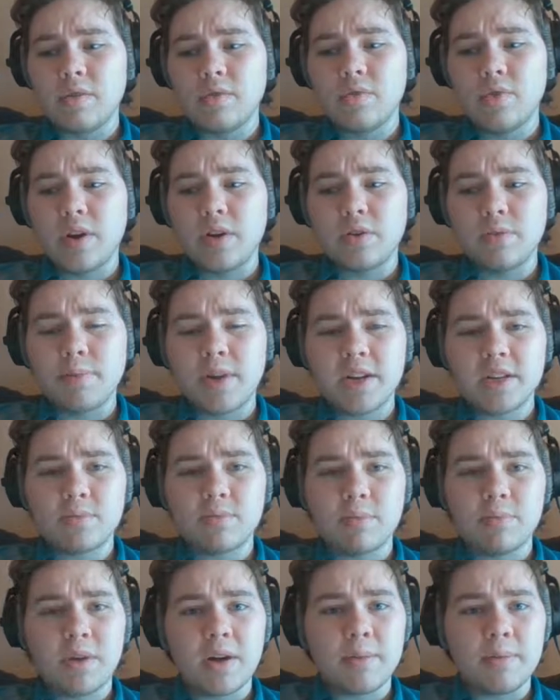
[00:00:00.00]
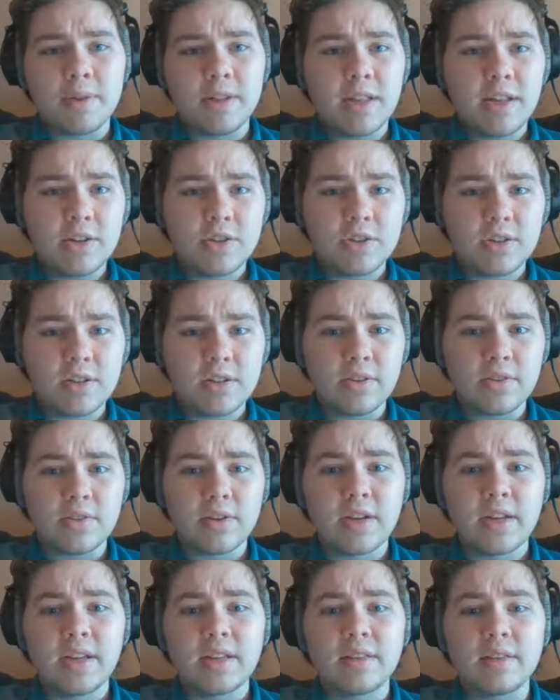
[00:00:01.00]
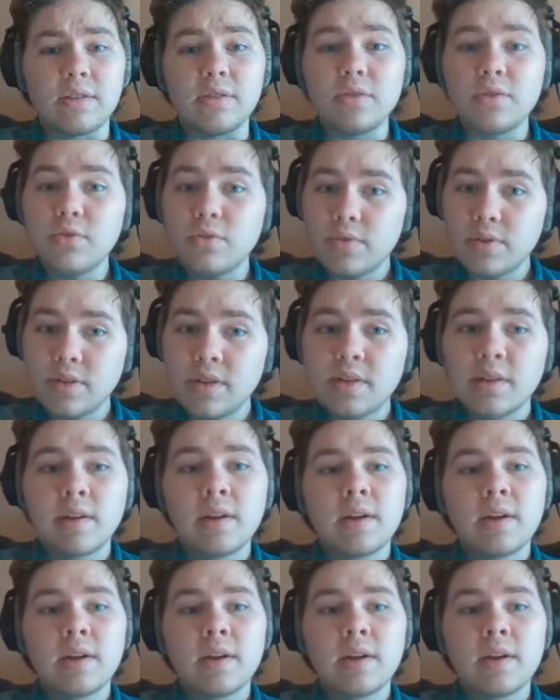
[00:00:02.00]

greater maximum population, they're going to get the loot.